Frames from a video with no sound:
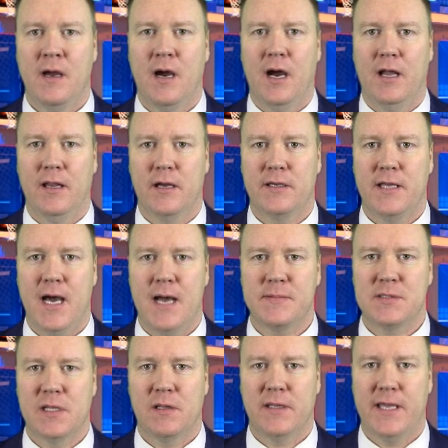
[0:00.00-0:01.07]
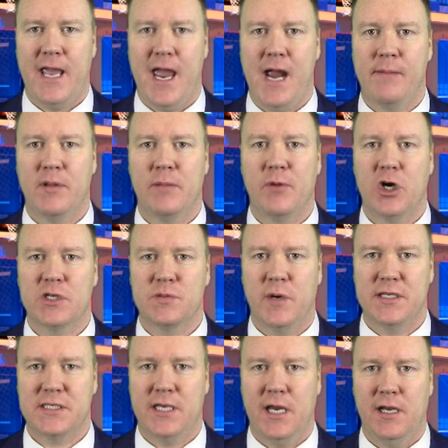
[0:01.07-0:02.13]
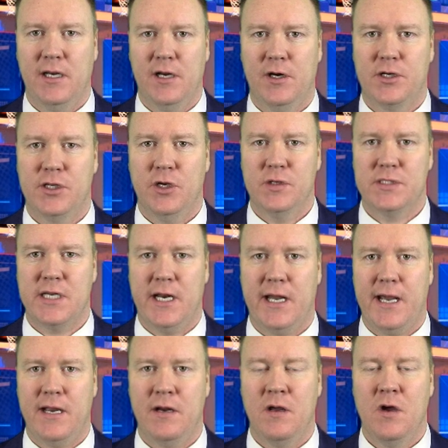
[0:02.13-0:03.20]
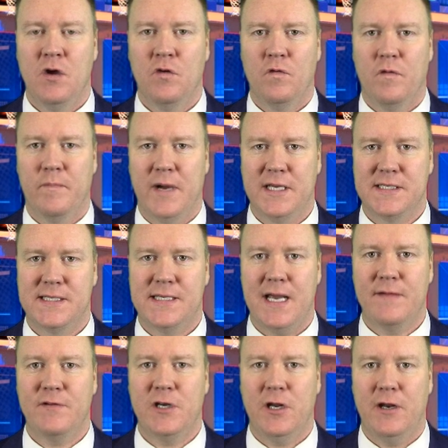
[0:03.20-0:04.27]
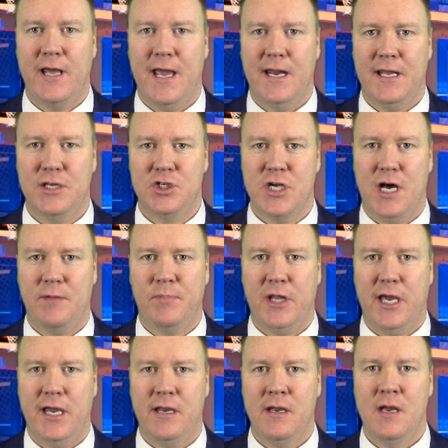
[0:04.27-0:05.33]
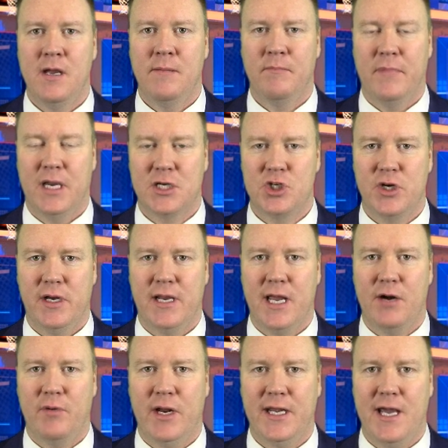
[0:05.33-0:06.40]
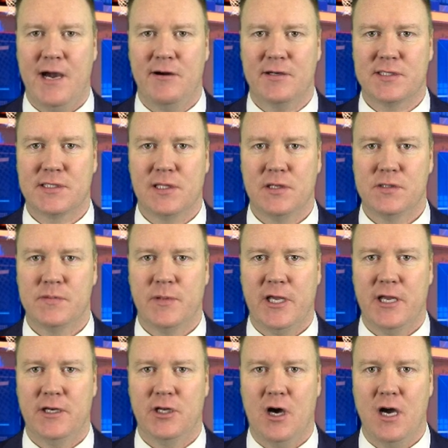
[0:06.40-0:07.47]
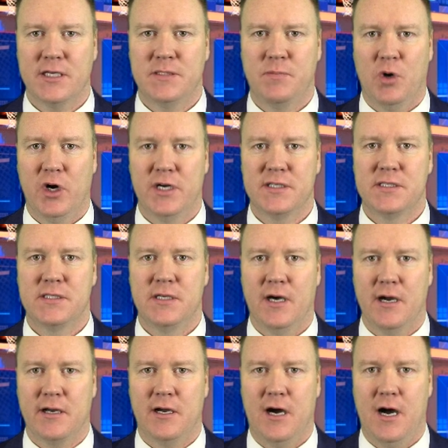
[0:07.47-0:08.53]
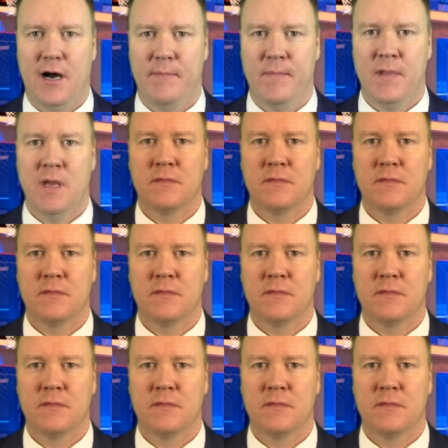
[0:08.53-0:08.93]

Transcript: I look to absolutely hammer the Bucks once again here Tuesday night with my 7-unit NHL play. Make sure you get it right now exclusively at DocSports.com.